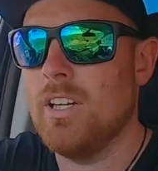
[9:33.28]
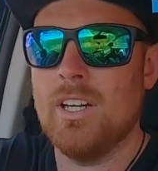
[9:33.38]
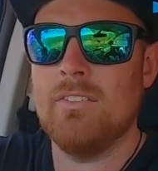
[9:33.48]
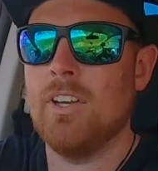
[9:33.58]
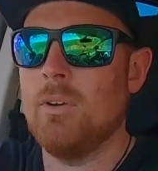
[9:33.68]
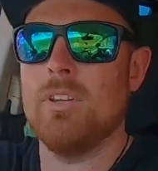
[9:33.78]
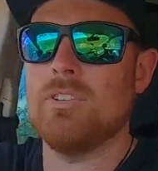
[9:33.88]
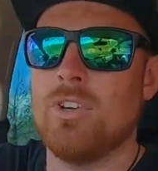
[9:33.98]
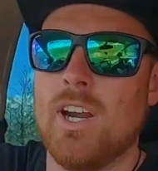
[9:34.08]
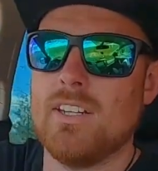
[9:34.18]
you don't even know where the
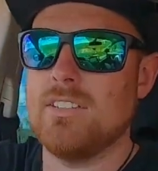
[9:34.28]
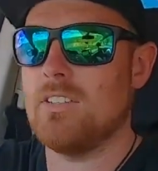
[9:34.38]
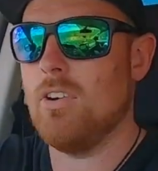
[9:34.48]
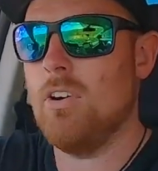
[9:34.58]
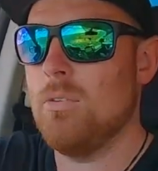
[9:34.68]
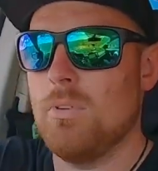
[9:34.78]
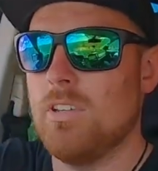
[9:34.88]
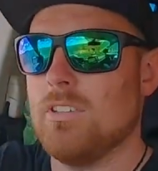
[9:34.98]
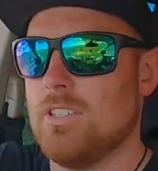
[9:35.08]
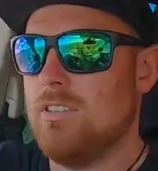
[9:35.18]
track has gone,
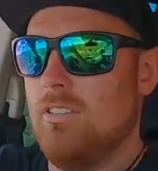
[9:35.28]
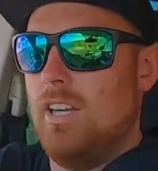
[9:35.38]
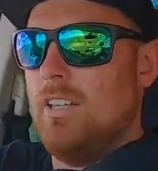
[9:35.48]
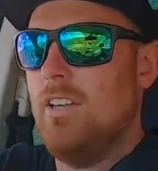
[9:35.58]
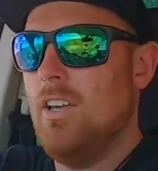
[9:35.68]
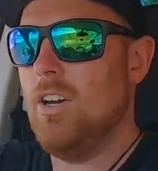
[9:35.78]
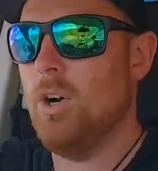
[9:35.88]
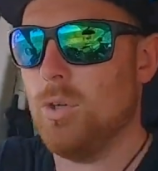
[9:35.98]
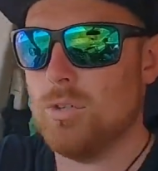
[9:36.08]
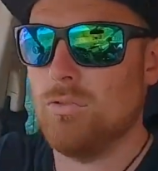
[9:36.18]
whether it's like
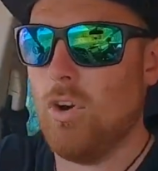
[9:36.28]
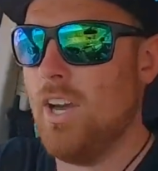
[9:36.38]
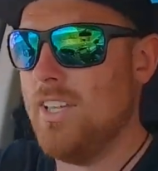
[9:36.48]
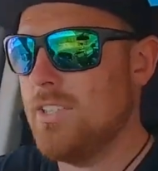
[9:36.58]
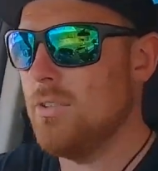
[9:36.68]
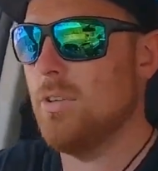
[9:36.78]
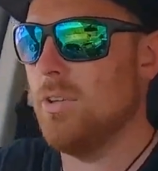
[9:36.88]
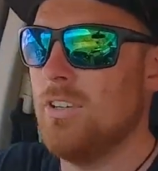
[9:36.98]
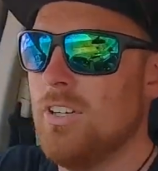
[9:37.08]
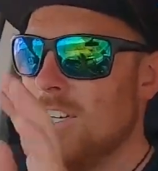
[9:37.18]
hooked right
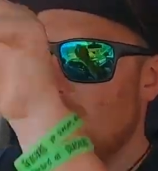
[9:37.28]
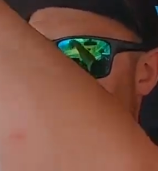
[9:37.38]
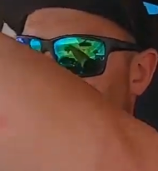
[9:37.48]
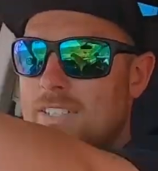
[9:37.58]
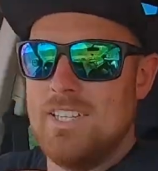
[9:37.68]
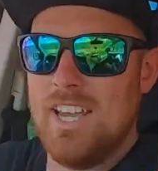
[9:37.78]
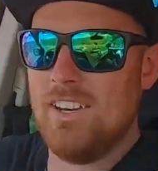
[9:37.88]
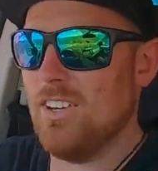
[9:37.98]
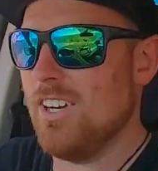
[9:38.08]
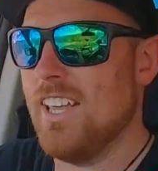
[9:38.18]
or going
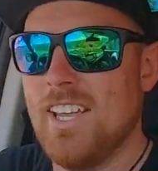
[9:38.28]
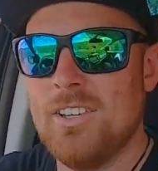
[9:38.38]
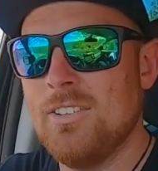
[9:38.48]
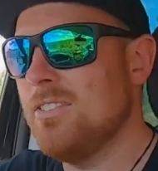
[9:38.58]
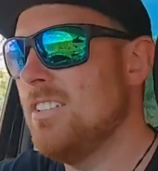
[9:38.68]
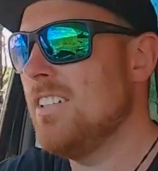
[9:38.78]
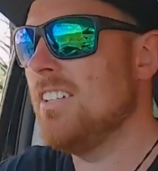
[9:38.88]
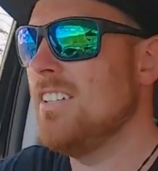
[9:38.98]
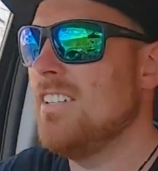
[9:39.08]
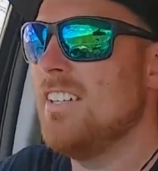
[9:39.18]
down on an angle.
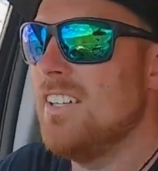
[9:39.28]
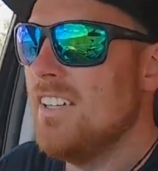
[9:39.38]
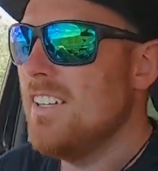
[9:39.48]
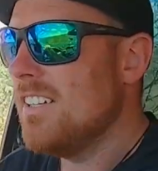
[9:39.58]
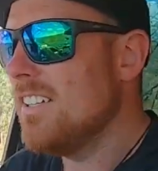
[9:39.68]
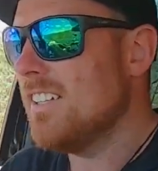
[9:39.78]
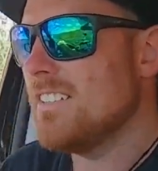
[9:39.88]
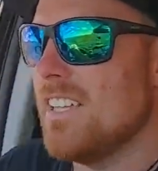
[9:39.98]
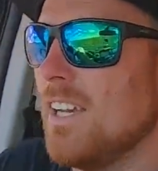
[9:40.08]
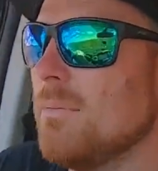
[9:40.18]

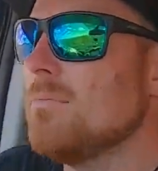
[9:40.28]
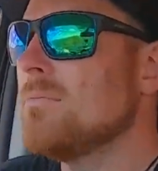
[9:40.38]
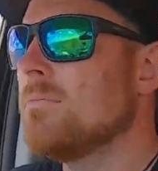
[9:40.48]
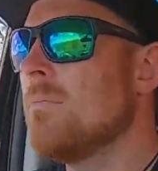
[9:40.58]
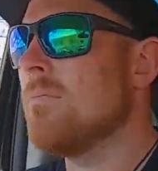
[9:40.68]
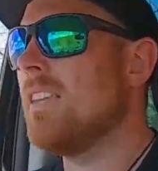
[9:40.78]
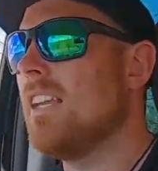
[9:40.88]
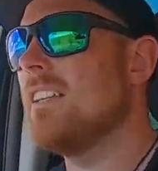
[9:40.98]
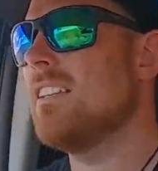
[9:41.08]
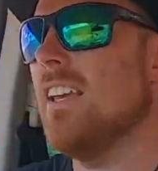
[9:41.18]
It's
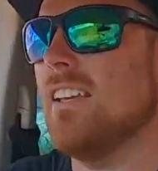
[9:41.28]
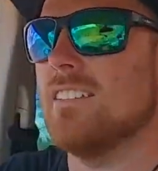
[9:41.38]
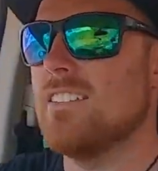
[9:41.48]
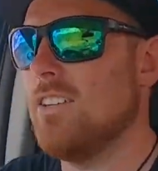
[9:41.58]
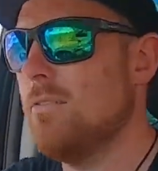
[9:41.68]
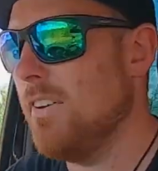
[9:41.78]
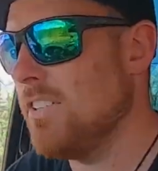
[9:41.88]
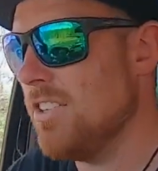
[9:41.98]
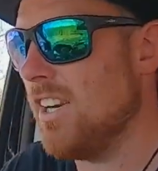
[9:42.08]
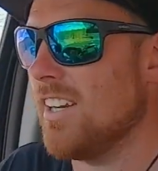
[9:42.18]
um, yeah, it's a good
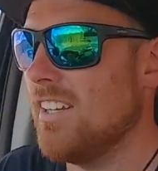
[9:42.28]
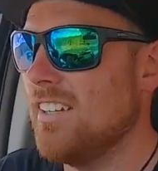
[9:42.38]
fun track,